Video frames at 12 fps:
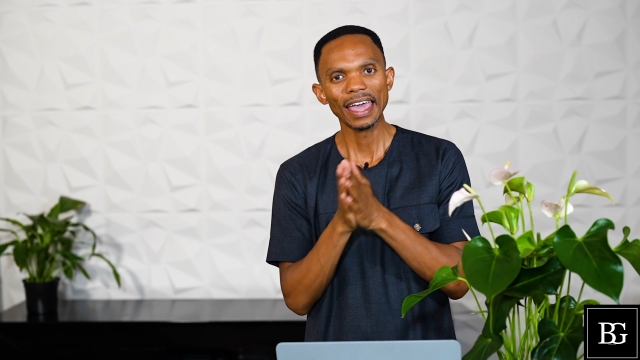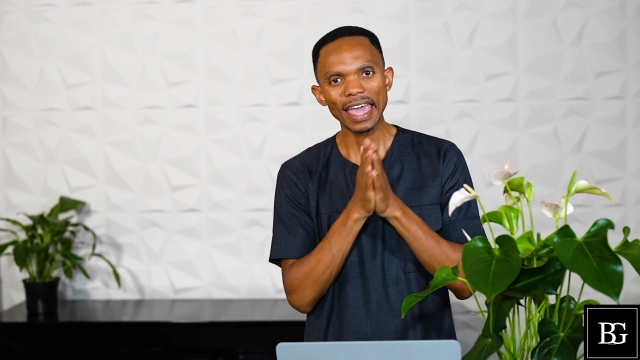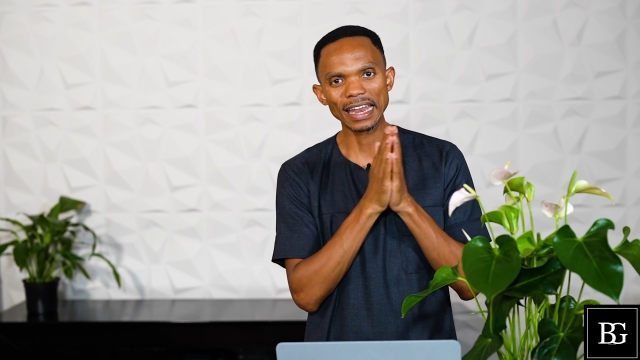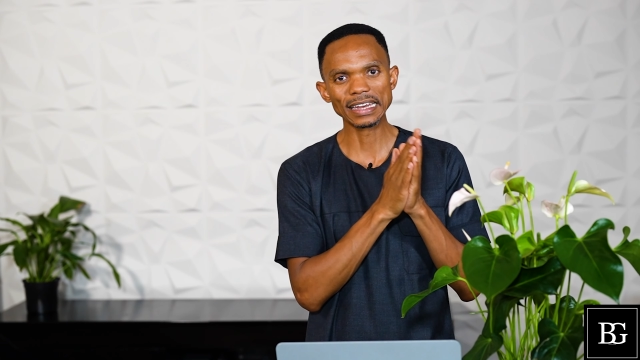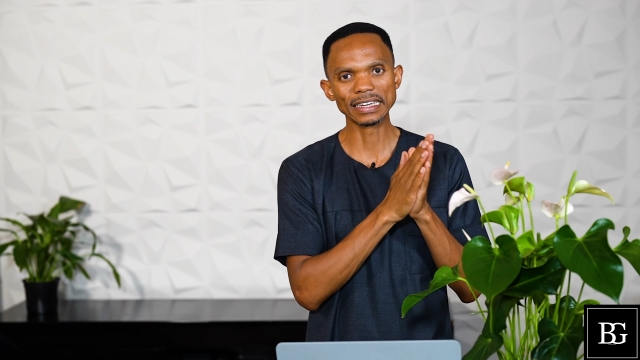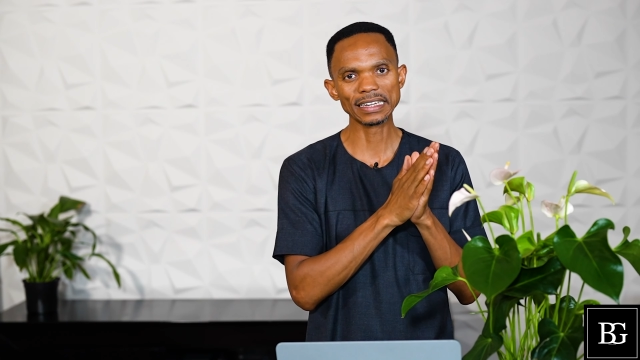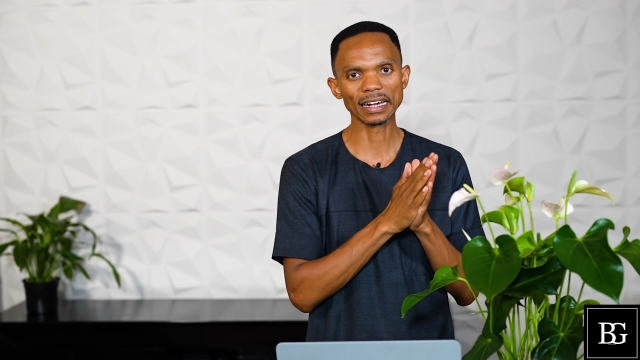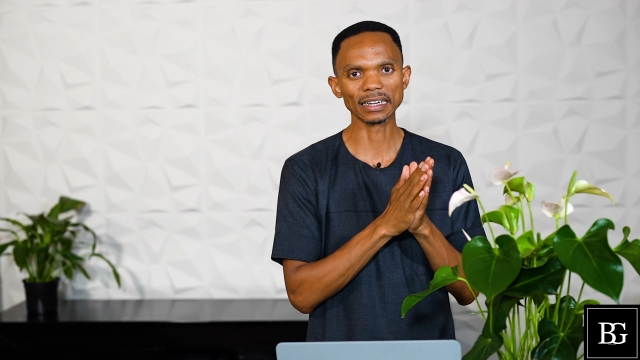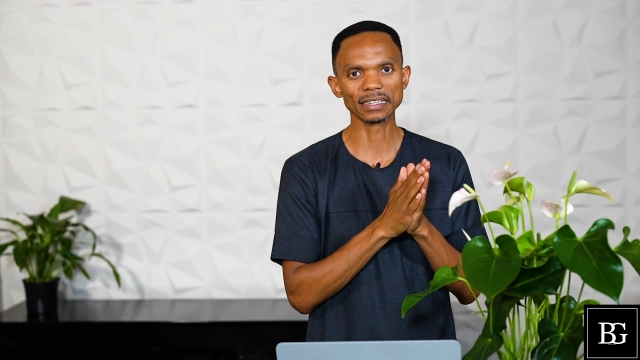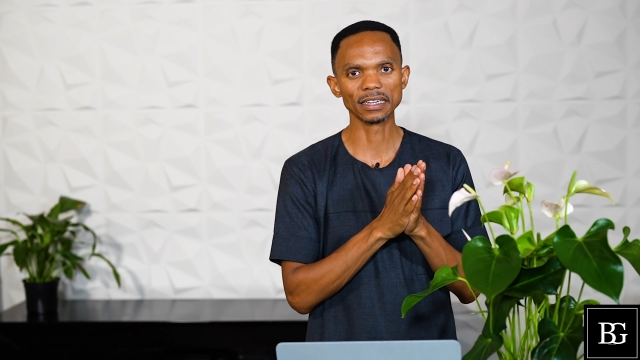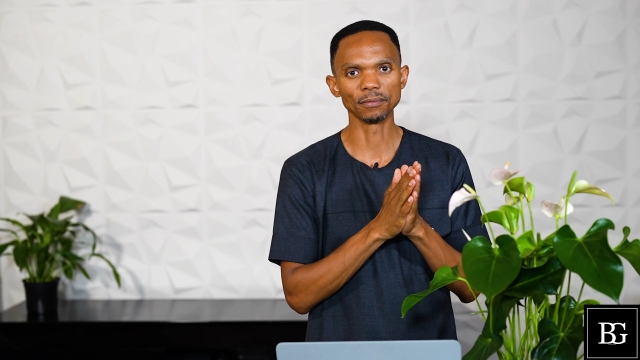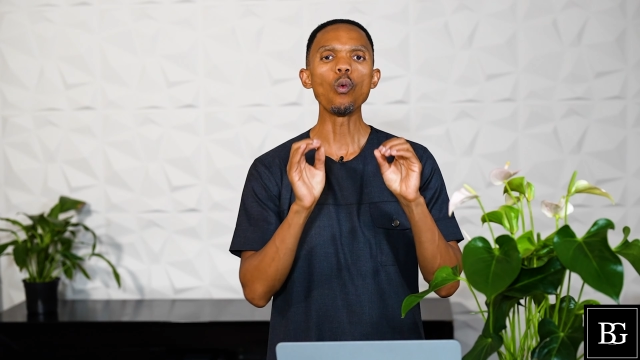and
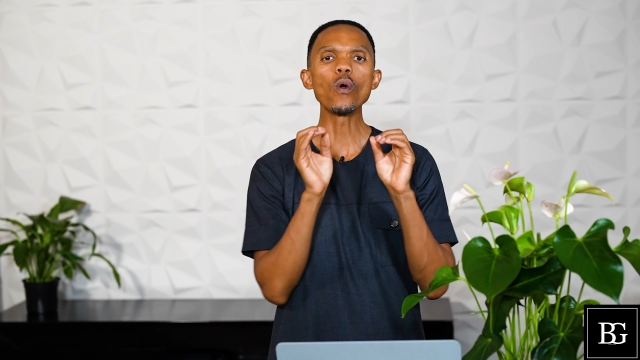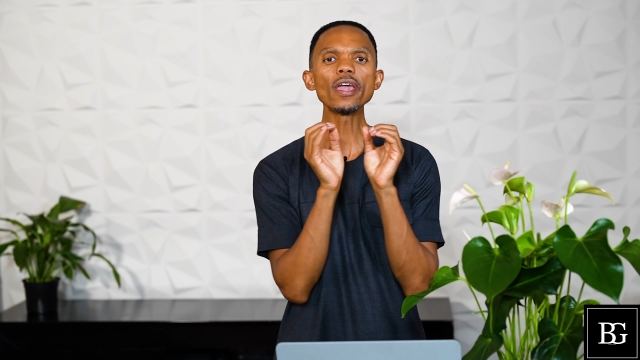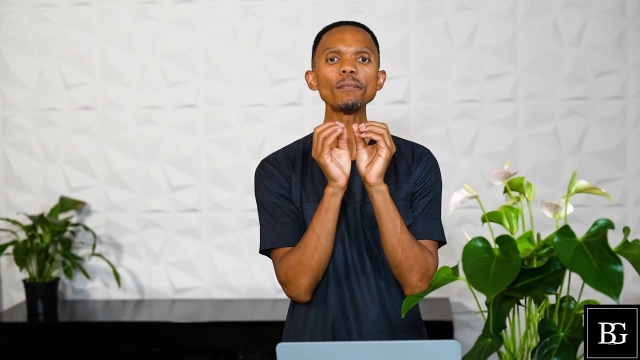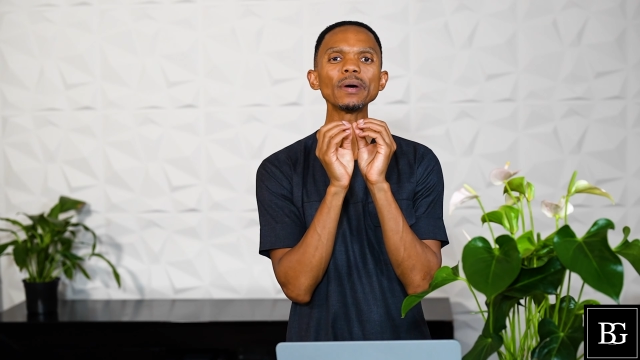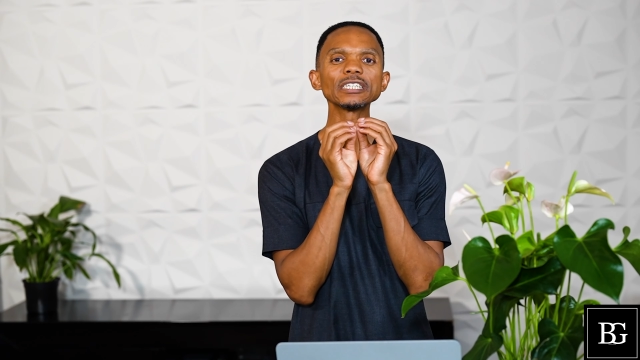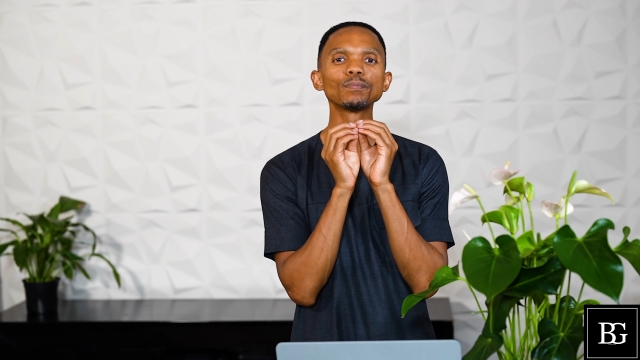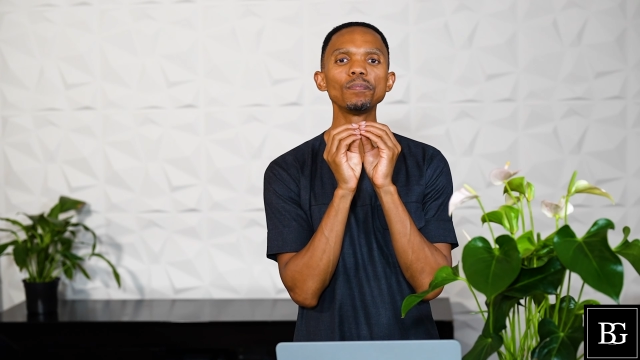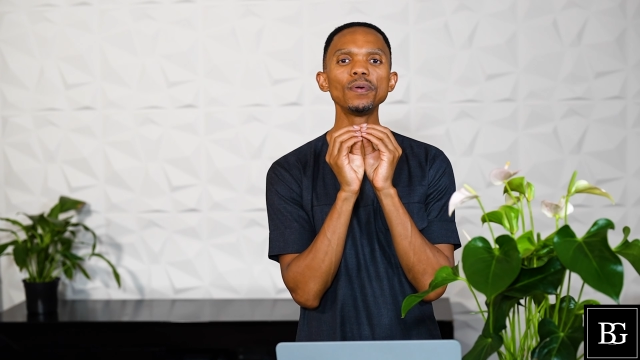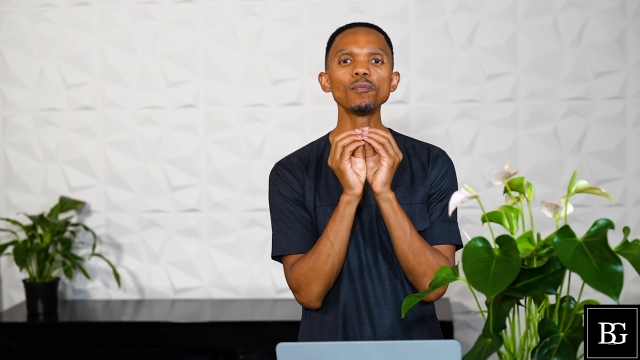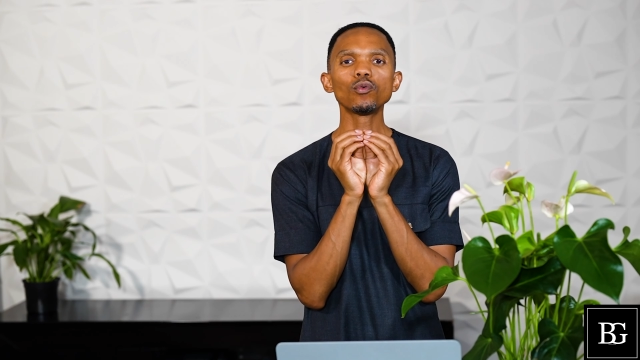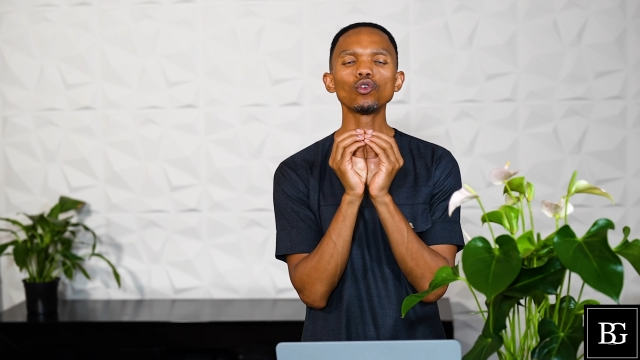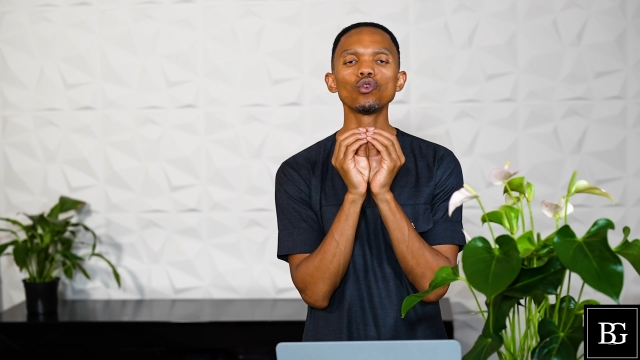integrity. We must be
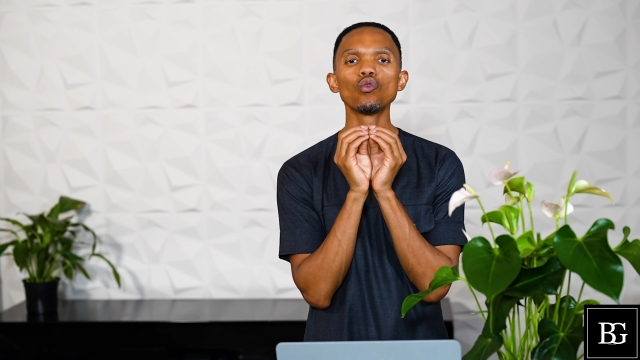people